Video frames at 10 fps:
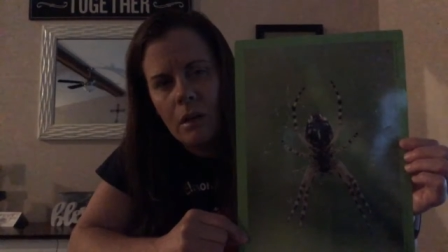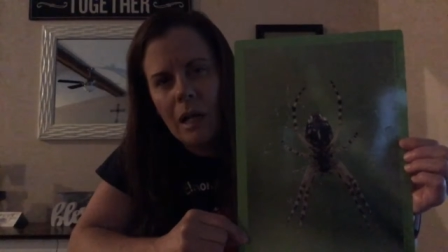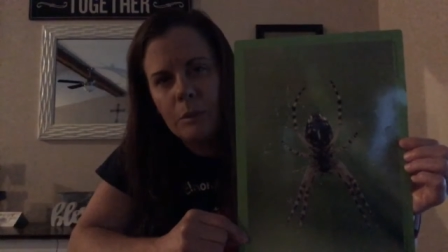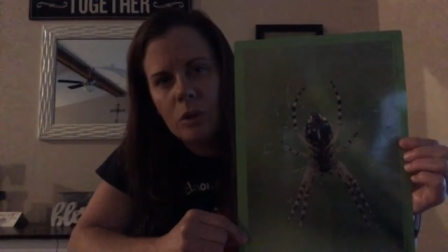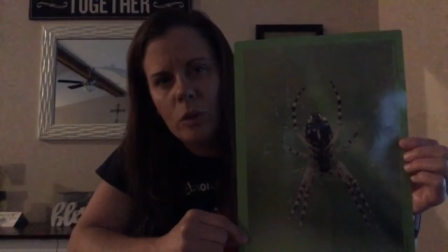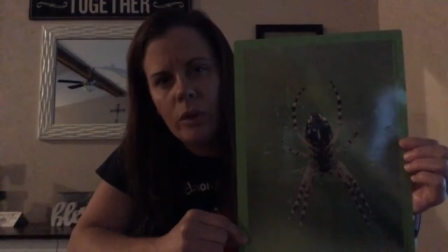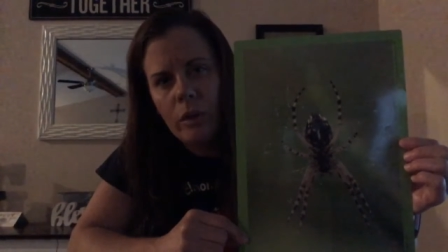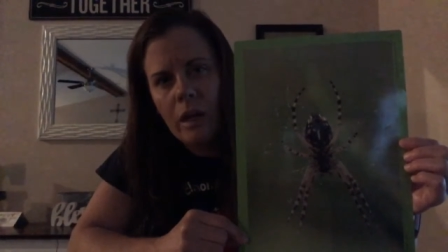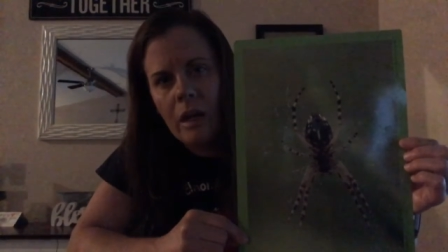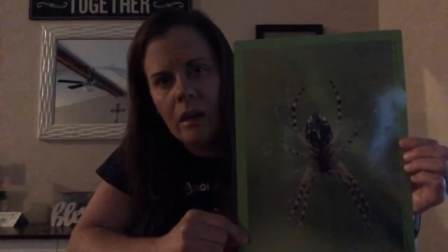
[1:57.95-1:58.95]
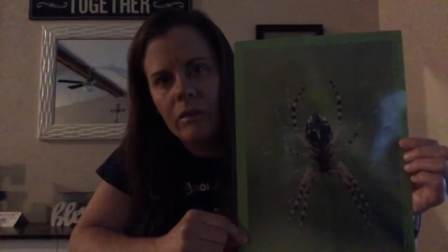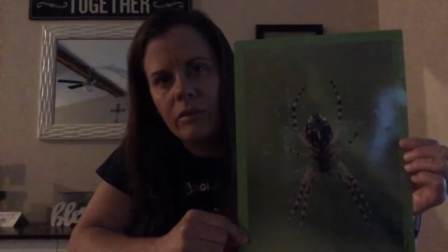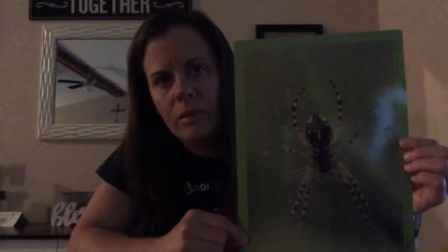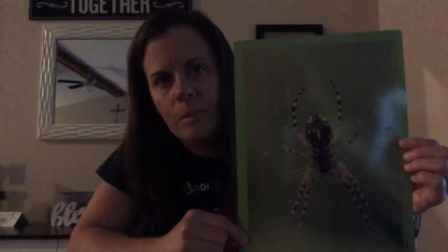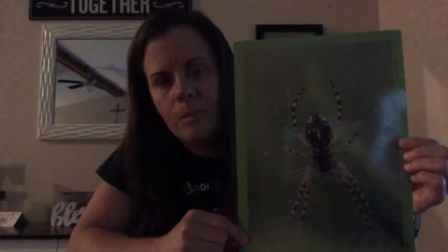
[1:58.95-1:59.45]
I'm sure you have.
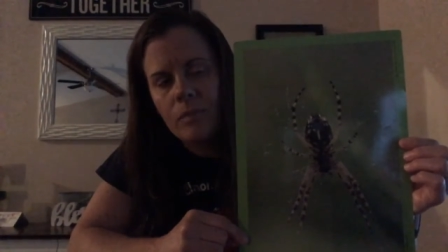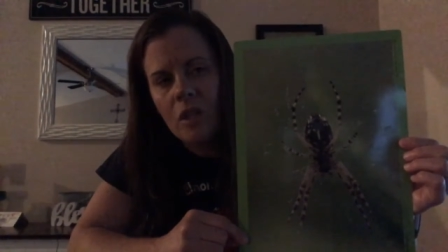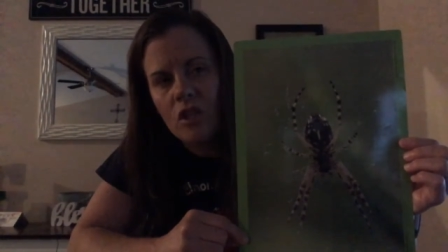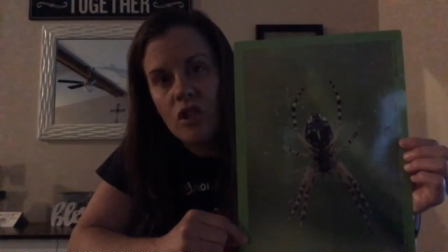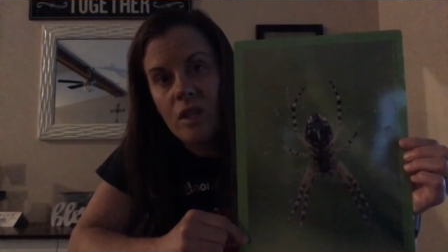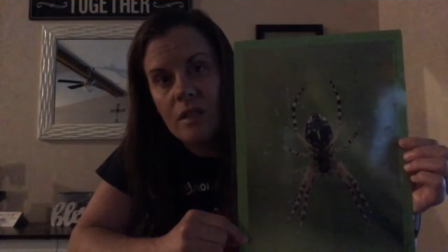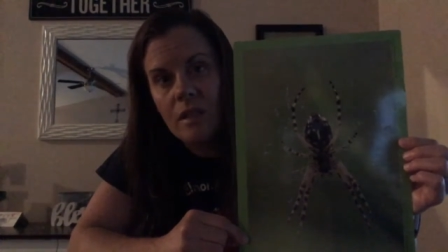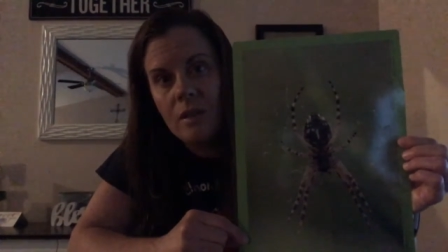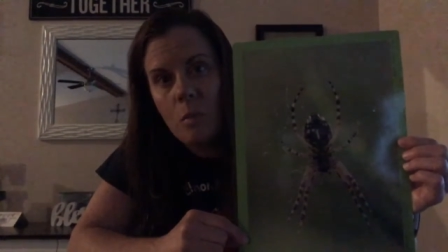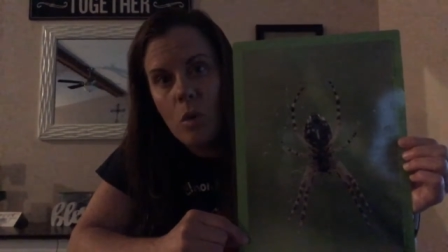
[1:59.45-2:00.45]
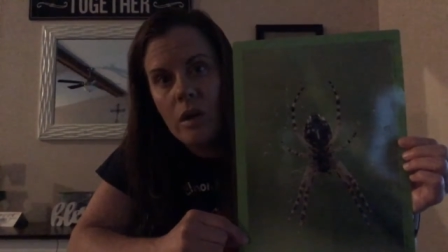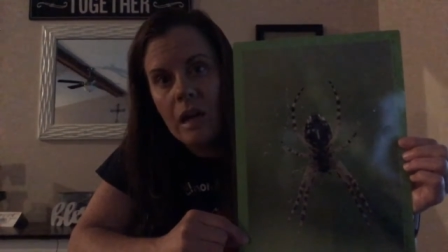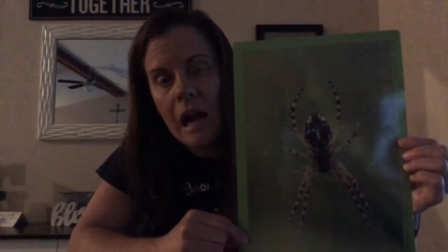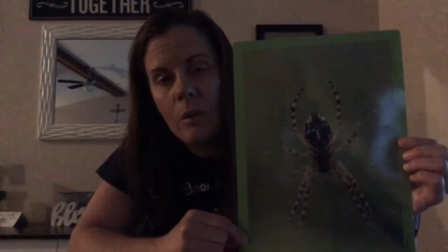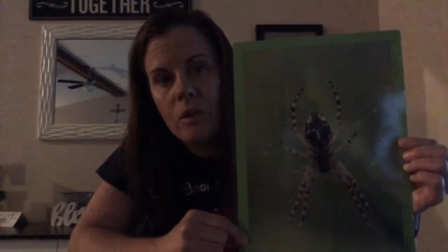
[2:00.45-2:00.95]
Just this
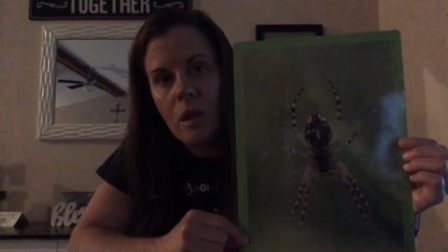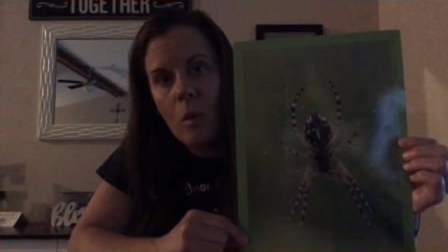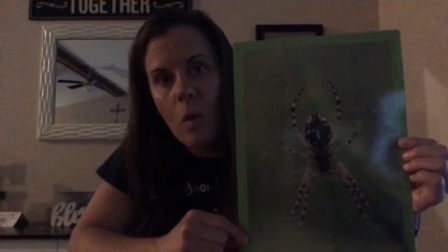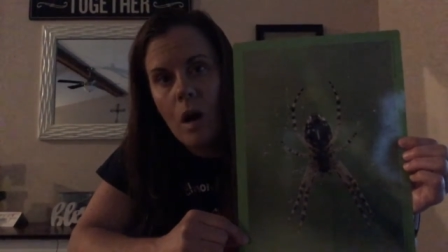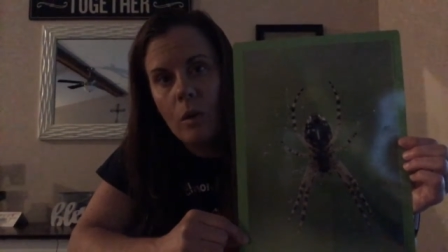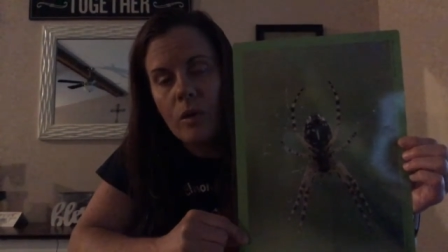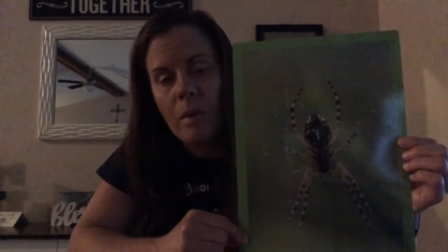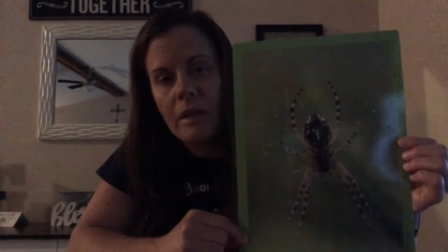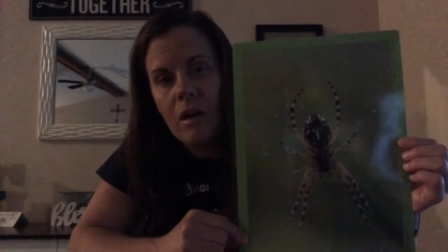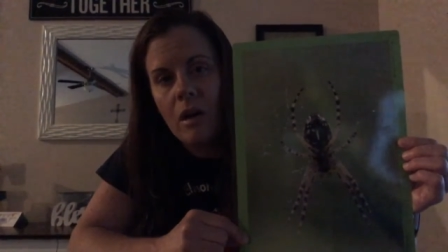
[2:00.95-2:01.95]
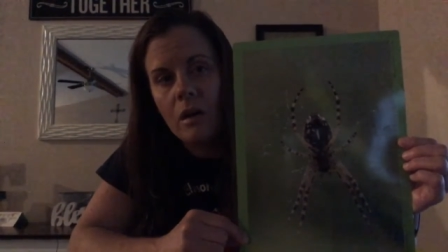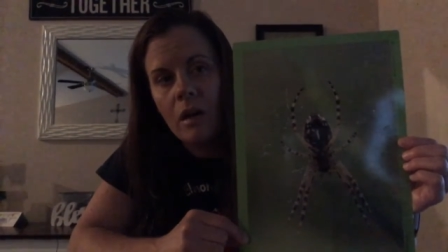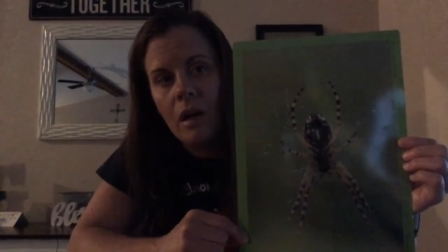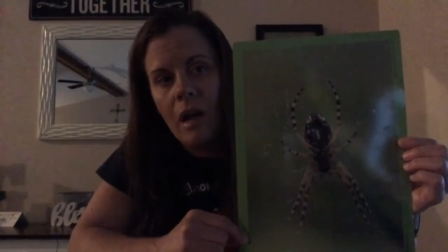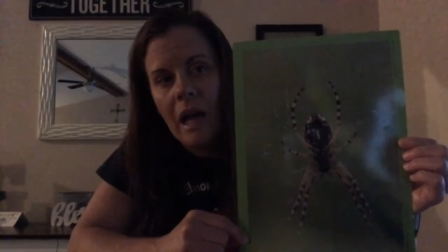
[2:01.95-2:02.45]
morning, I was on a walk with my dog,
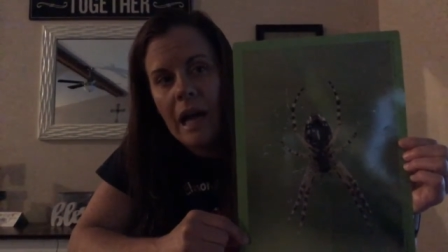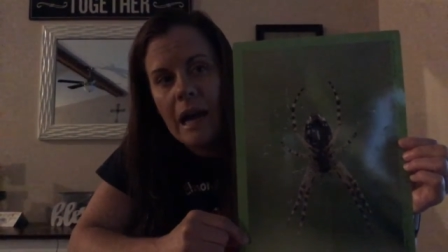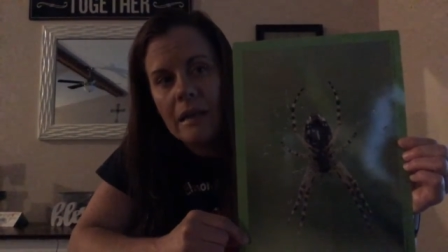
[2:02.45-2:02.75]
and